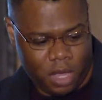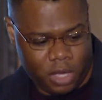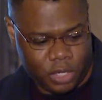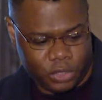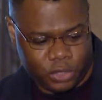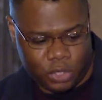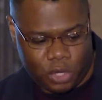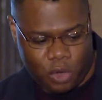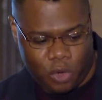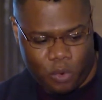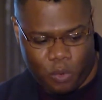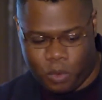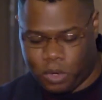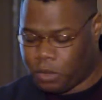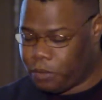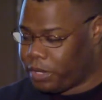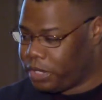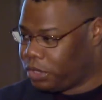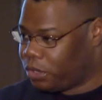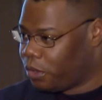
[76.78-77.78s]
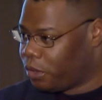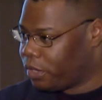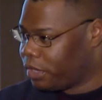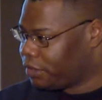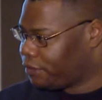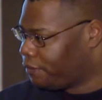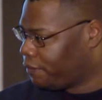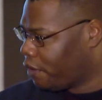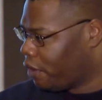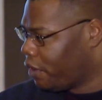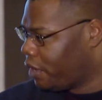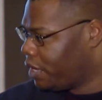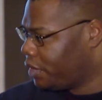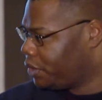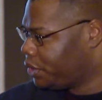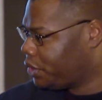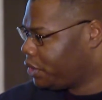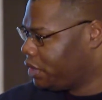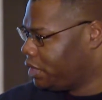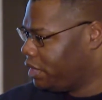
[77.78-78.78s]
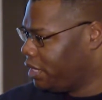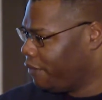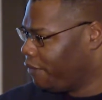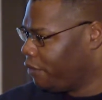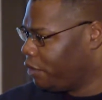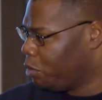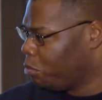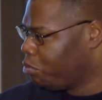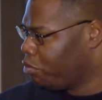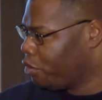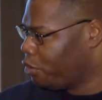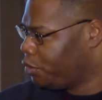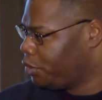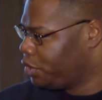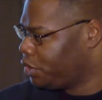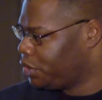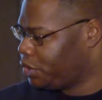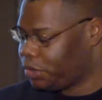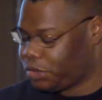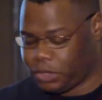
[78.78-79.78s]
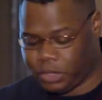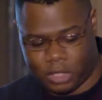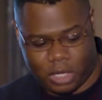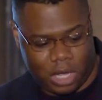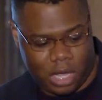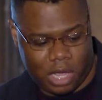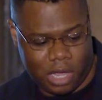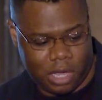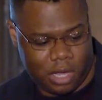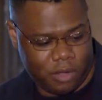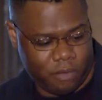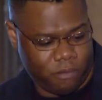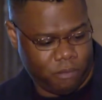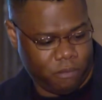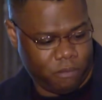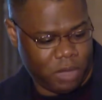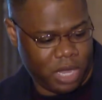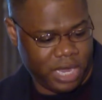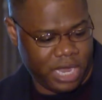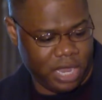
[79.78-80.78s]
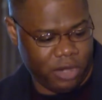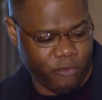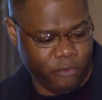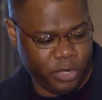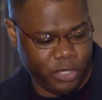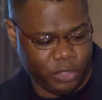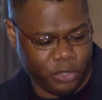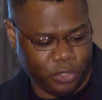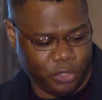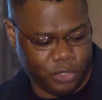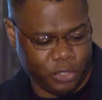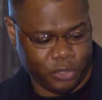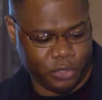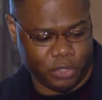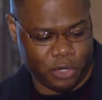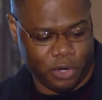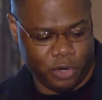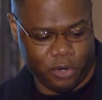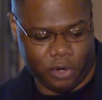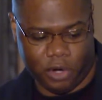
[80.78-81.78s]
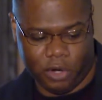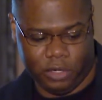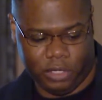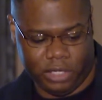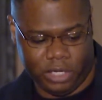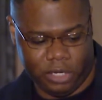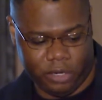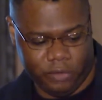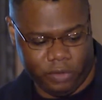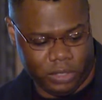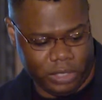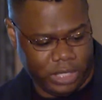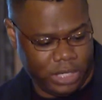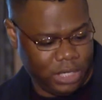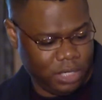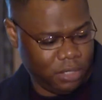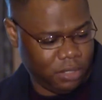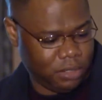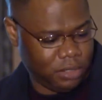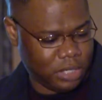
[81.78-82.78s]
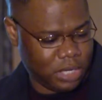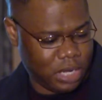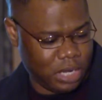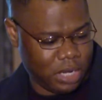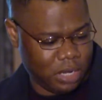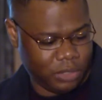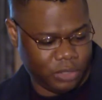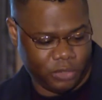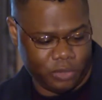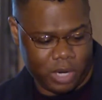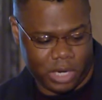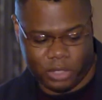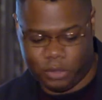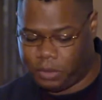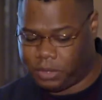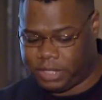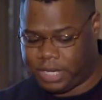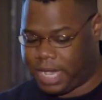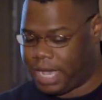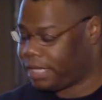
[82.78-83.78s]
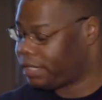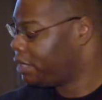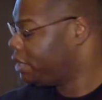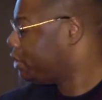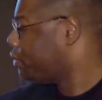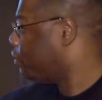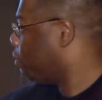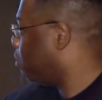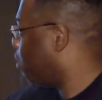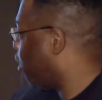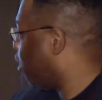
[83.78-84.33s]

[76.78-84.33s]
So what are we doing as far as different approaches? Again, researchers are literally trying to attack this from